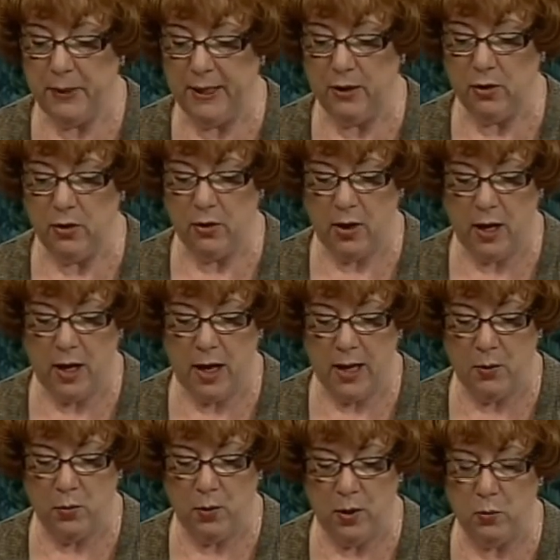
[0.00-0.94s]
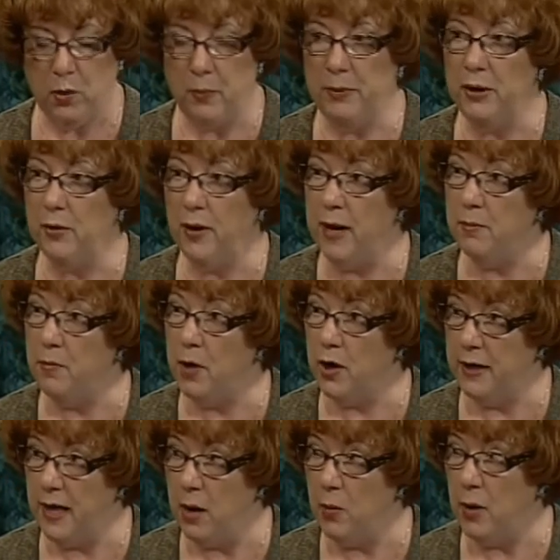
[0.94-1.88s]
Peter, I want well, Peter and
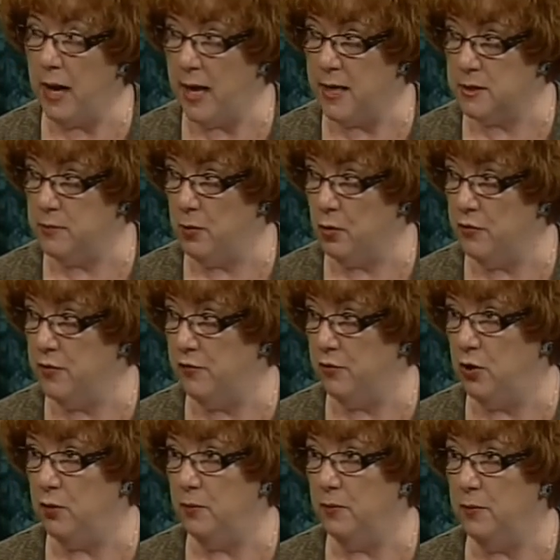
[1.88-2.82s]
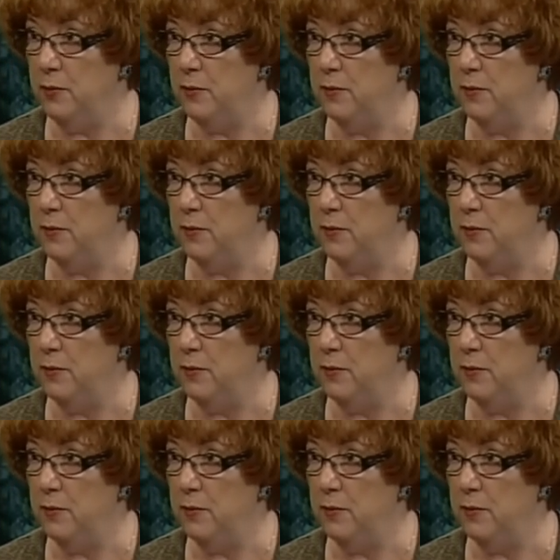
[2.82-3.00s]
Marty, I want to ask both of you